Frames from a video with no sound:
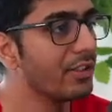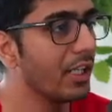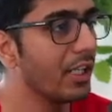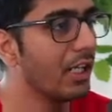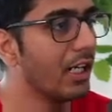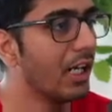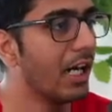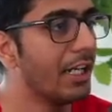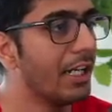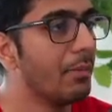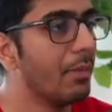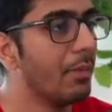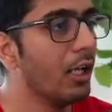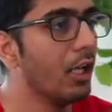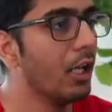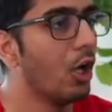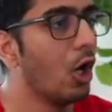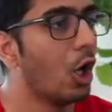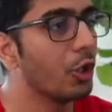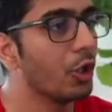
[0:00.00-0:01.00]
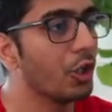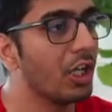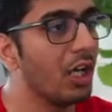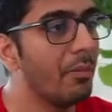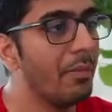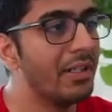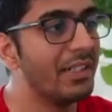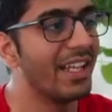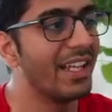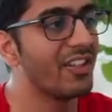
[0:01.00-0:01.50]
enable auto
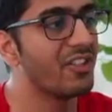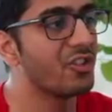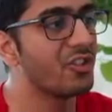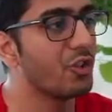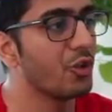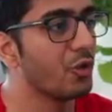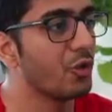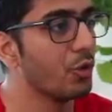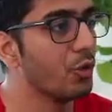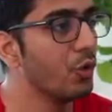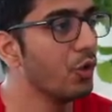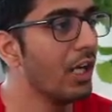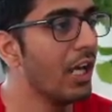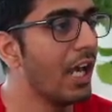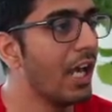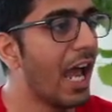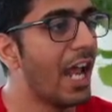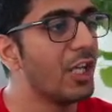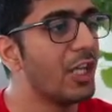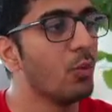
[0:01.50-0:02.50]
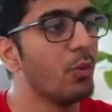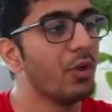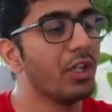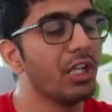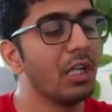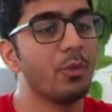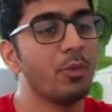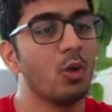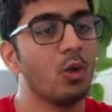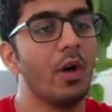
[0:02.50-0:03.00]
commit as true, and you want to
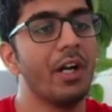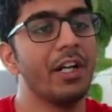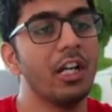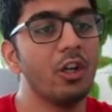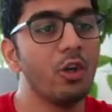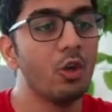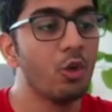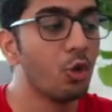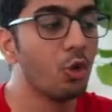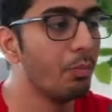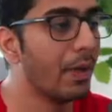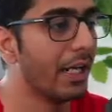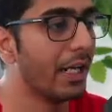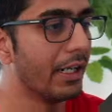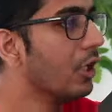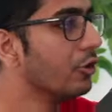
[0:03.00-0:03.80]
provide a group ID.